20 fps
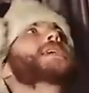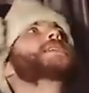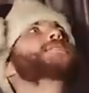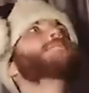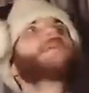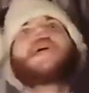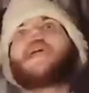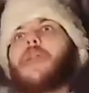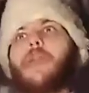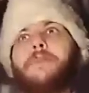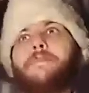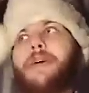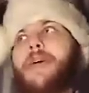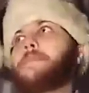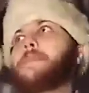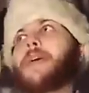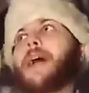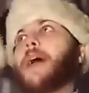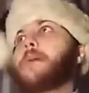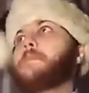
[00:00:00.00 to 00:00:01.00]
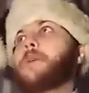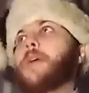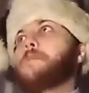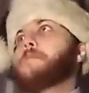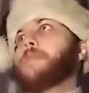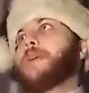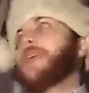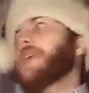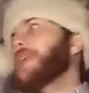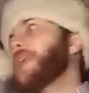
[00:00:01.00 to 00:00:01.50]
is me. Maybe I'm
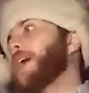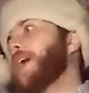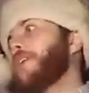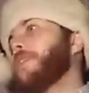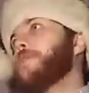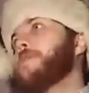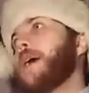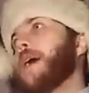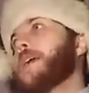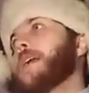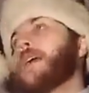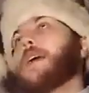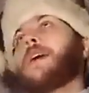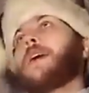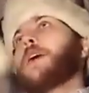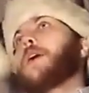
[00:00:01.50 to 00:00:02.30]
completely off my